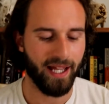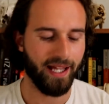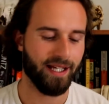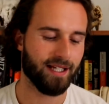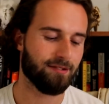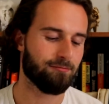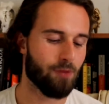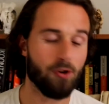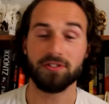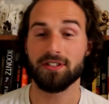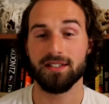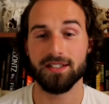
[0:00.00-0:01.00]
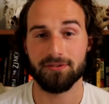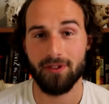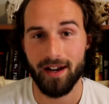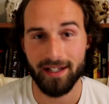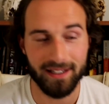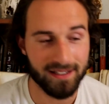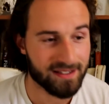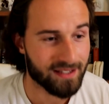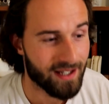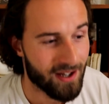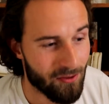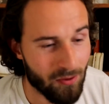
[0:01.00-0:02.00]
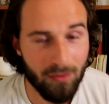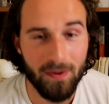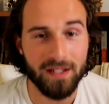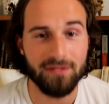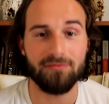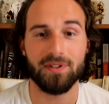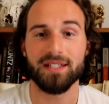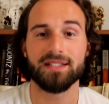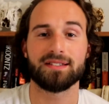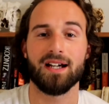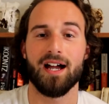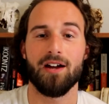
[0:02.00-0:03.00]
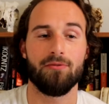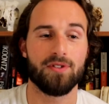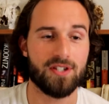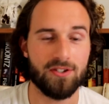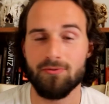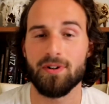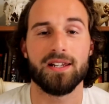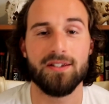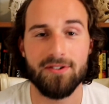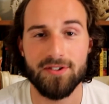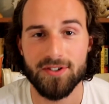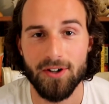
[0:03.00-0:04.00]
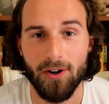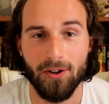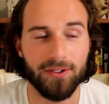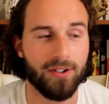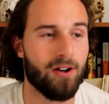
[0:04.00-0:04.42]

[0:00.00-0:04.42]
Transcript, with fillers: And most of these writings were written when this guy was twenty years old.